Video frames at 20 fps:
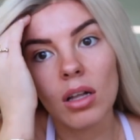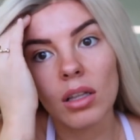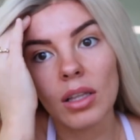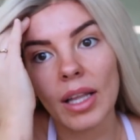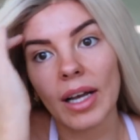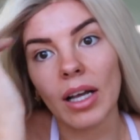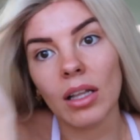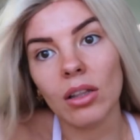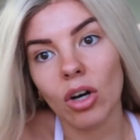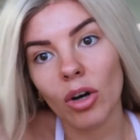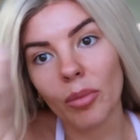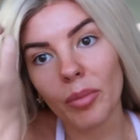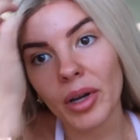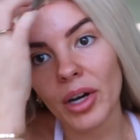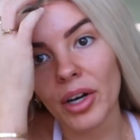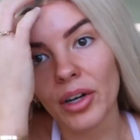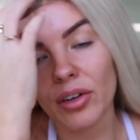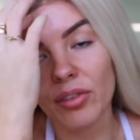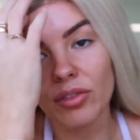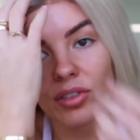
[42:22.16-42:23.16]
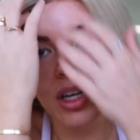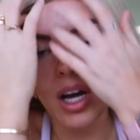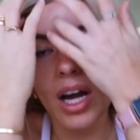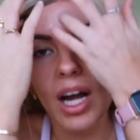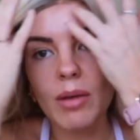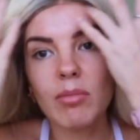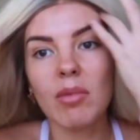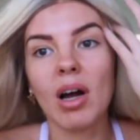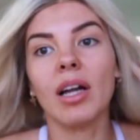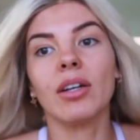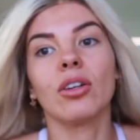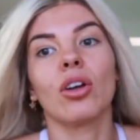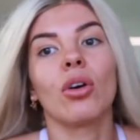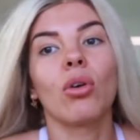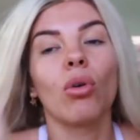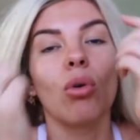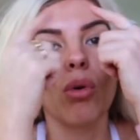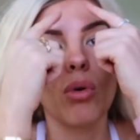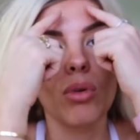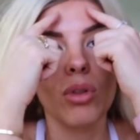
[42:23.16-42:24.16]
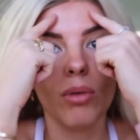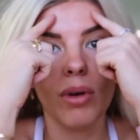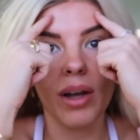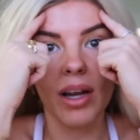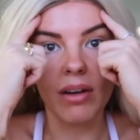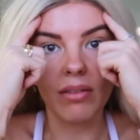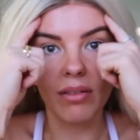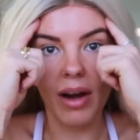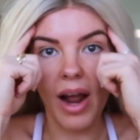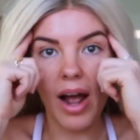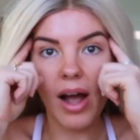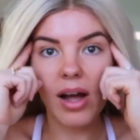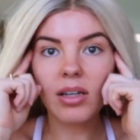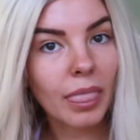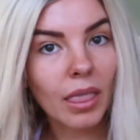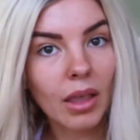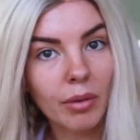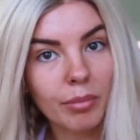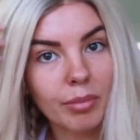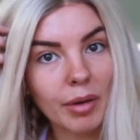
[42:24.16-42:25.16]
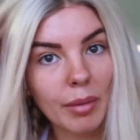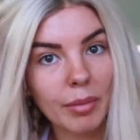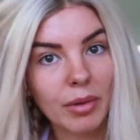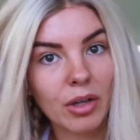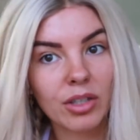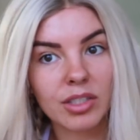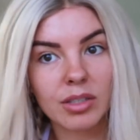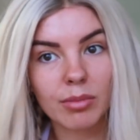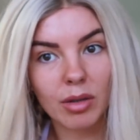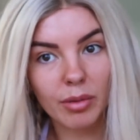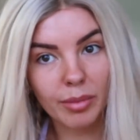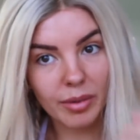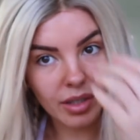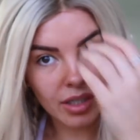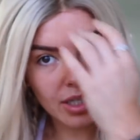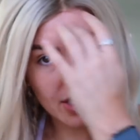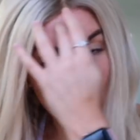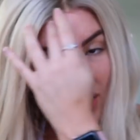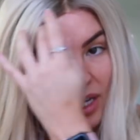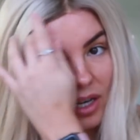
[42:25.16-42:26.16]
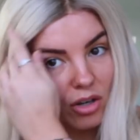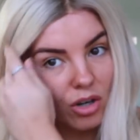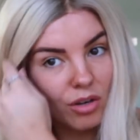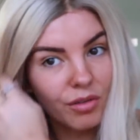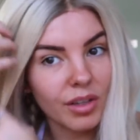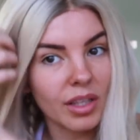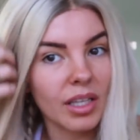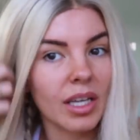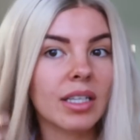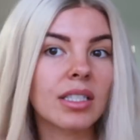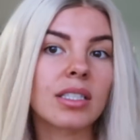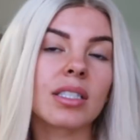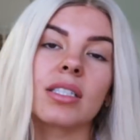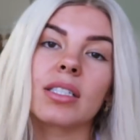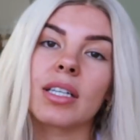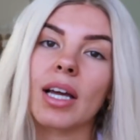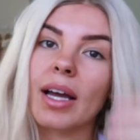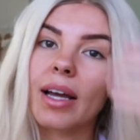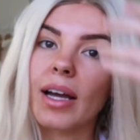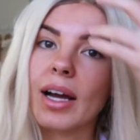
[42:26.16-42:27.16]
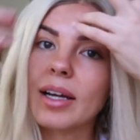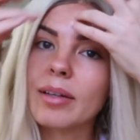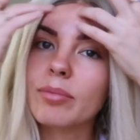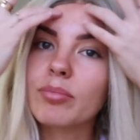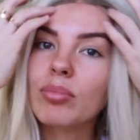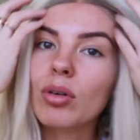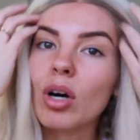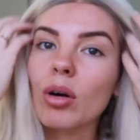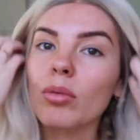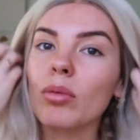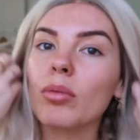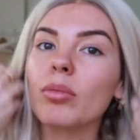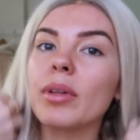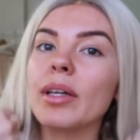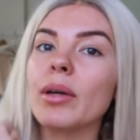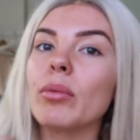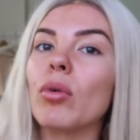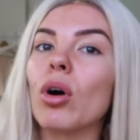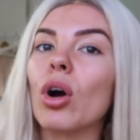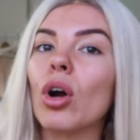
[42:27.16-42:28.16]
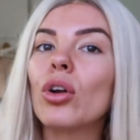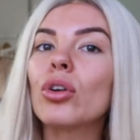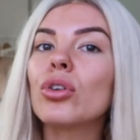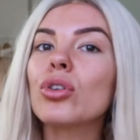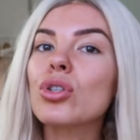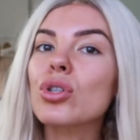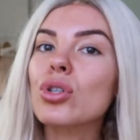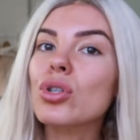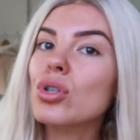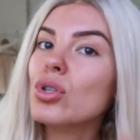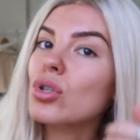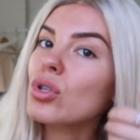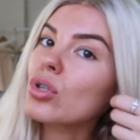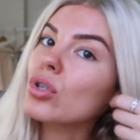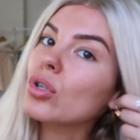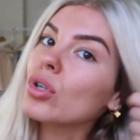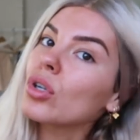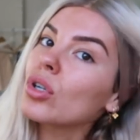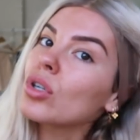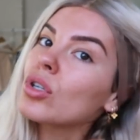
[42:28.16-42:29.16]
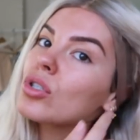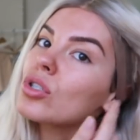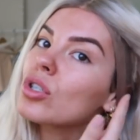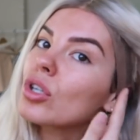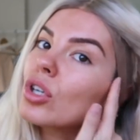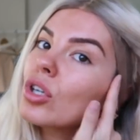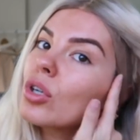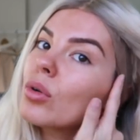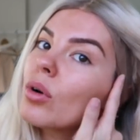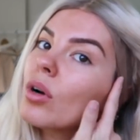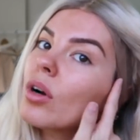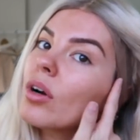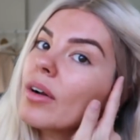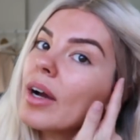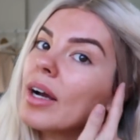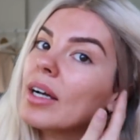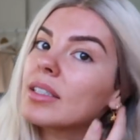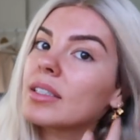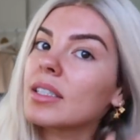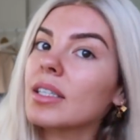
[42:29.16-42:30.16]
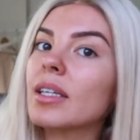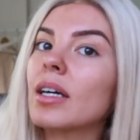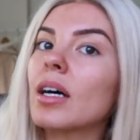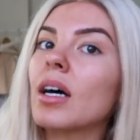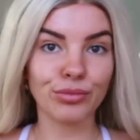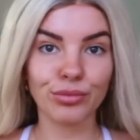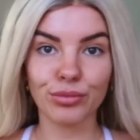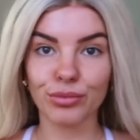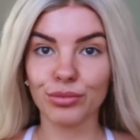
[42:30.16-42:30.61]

like a long period of time I'd go all the way around but because I'm probably going to take it off at the end of the day I probably won't secure around here